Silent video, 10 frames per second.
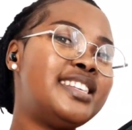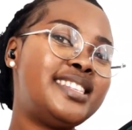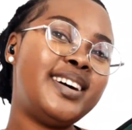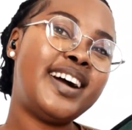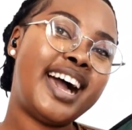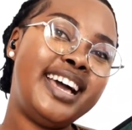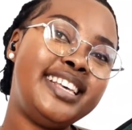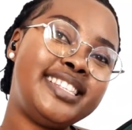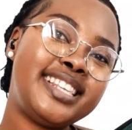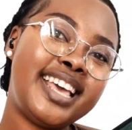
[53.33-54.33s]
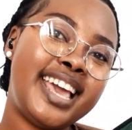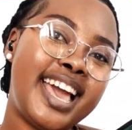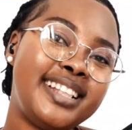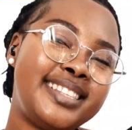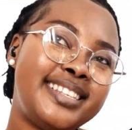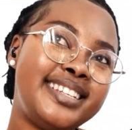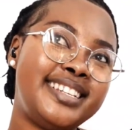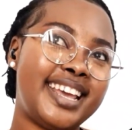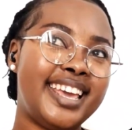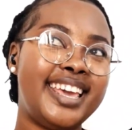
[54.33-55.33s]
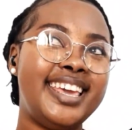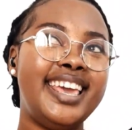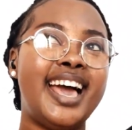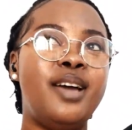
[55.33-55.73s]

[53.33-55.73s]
So guys, today